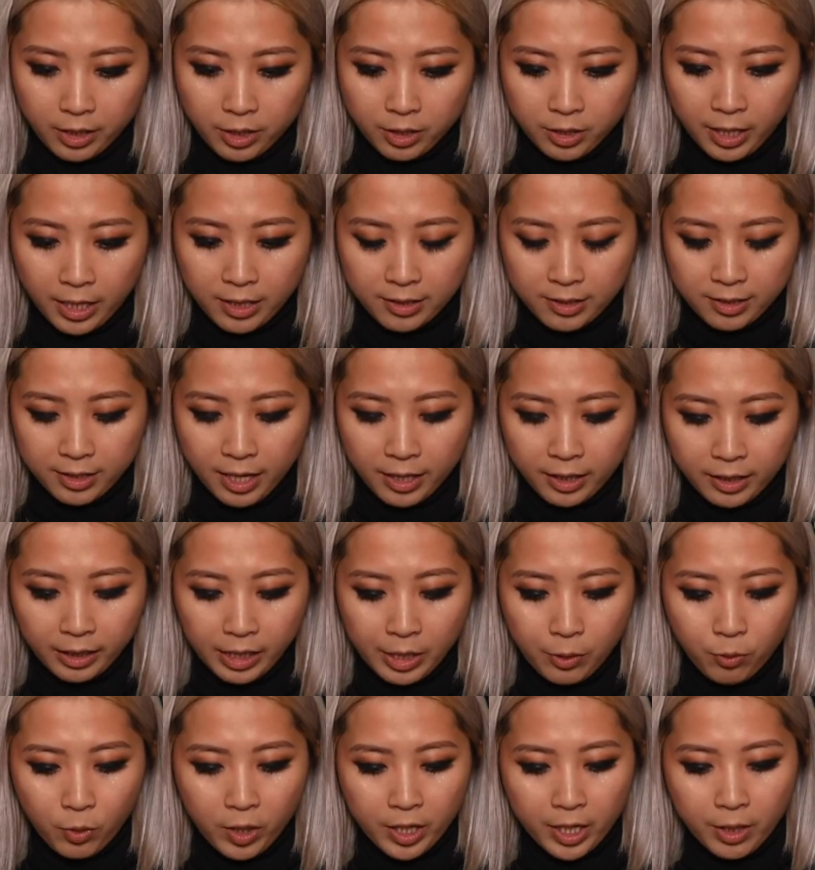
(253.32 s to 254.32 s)
That's
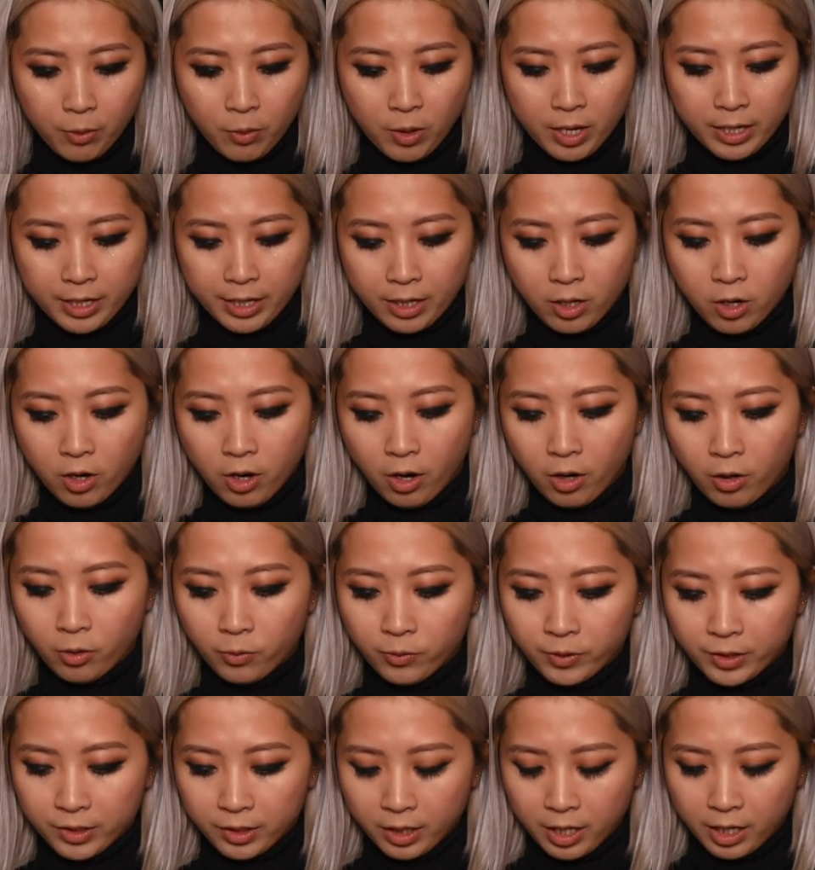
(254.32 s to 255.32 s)
exactly what I wanted.
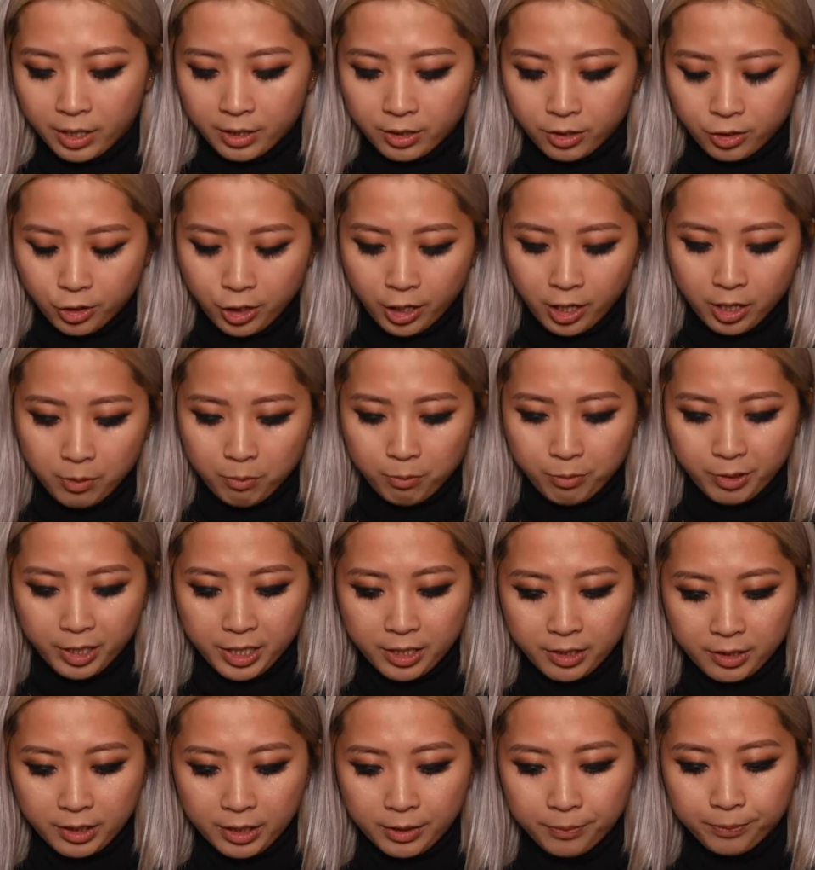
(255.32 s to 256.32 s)
Oversized chain
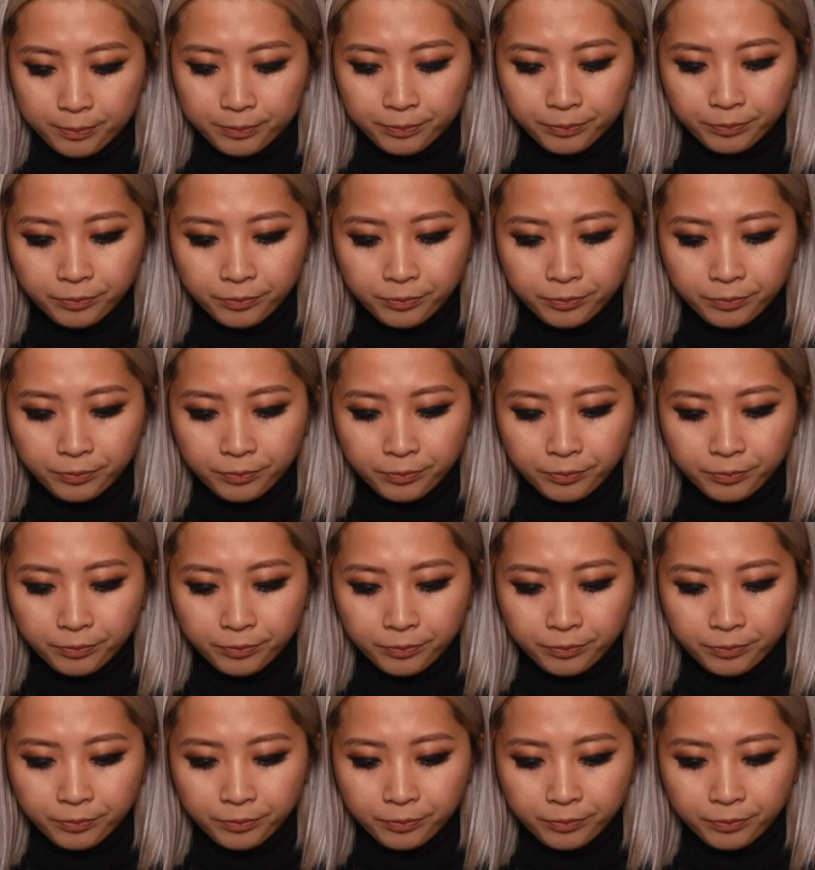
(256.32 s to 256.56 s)
bracelet.